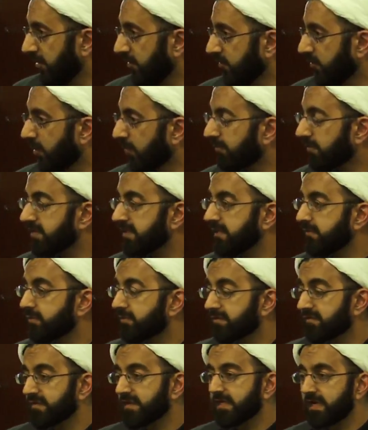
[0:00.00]
Normally, when
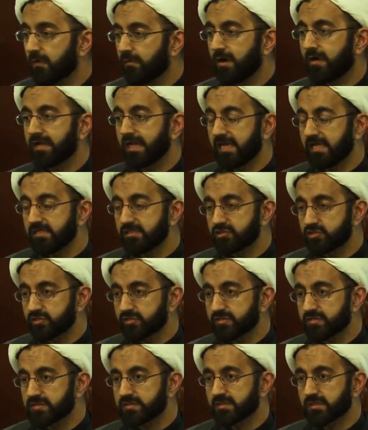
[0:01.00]
you think about
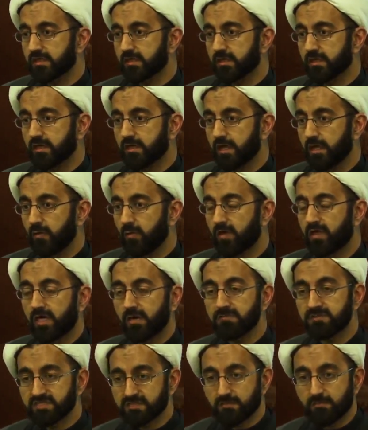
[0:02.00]
angels, what
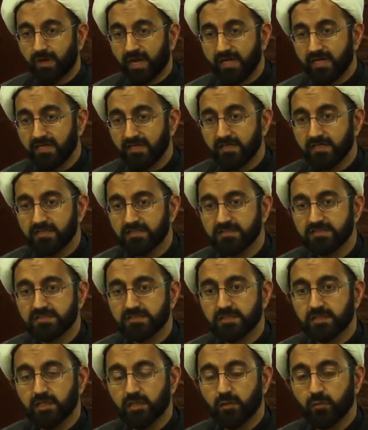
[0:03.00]
comes to mind
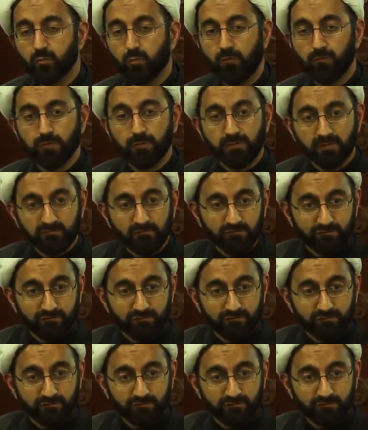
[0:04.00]
is what we've been